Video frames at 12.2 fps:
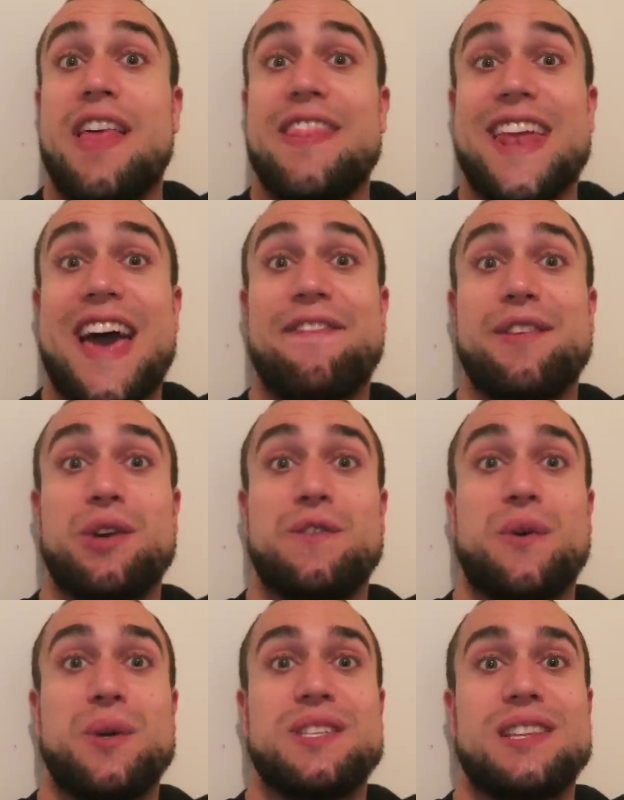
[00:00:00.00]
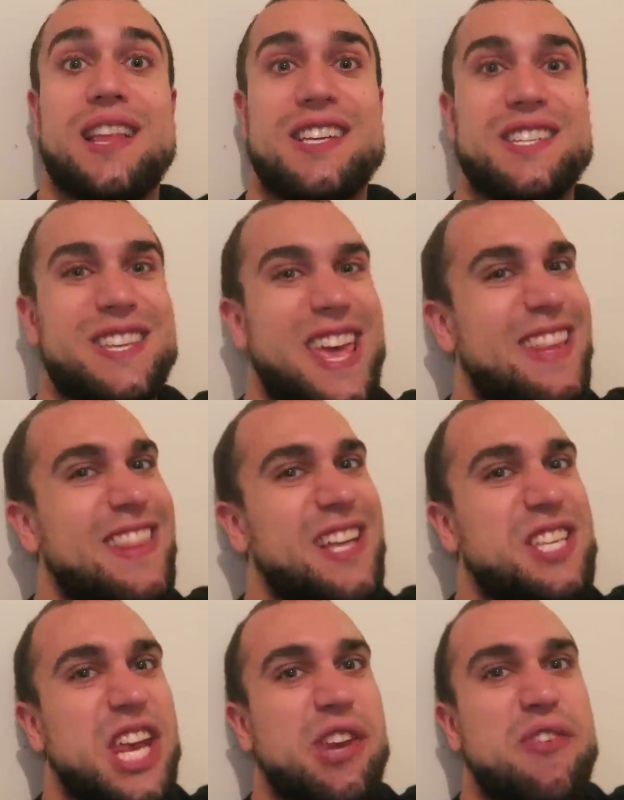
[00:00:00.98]
And then after those four selections, hit
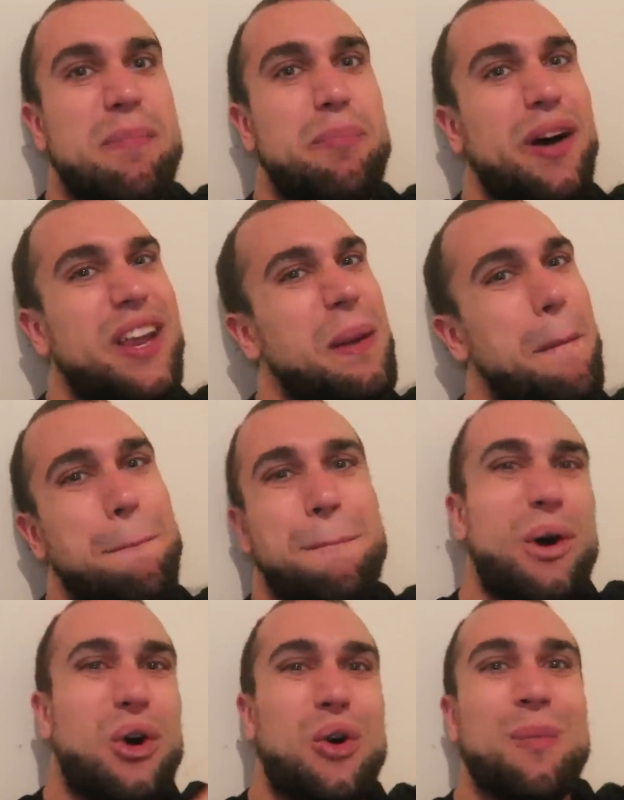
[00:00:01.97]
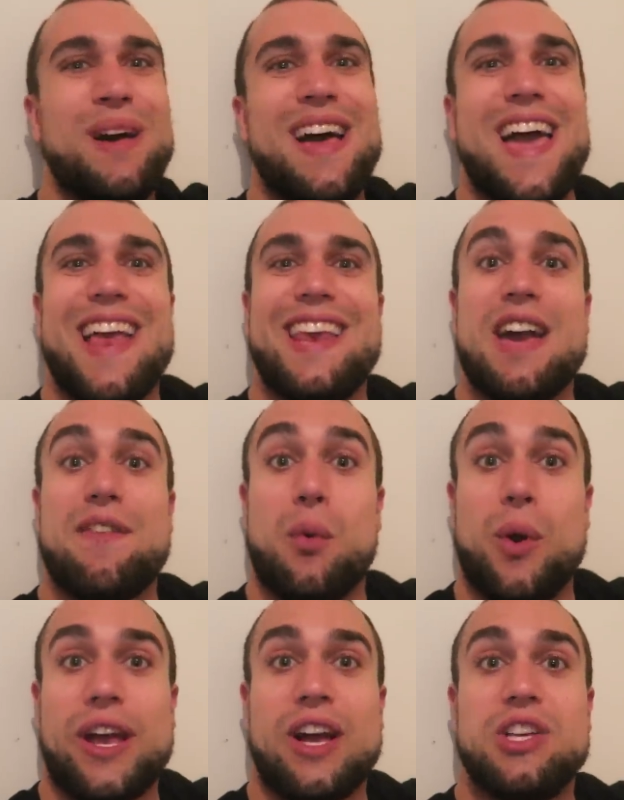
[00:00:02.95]
that generate button, boom, and you have a
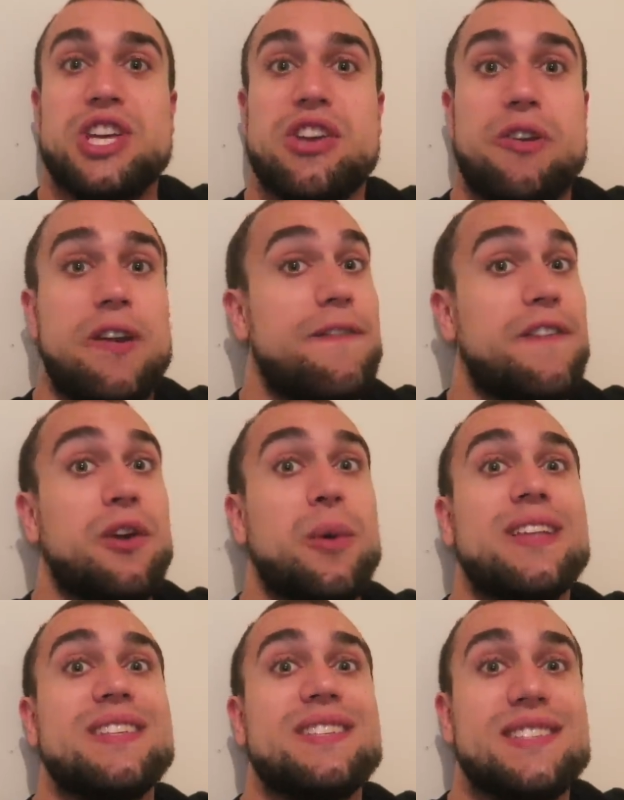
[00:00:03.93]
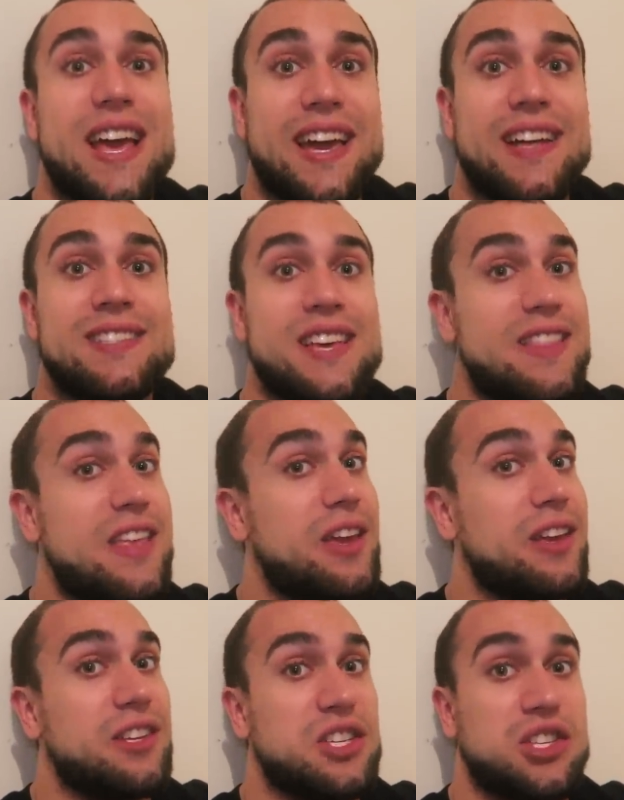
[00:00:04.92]
workout generated for you in seconds, and then you
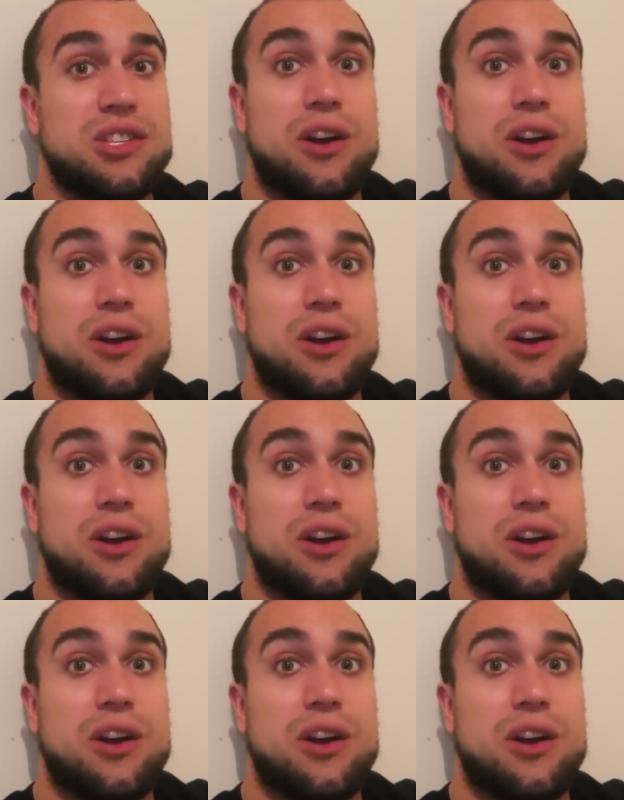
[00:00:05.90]
can just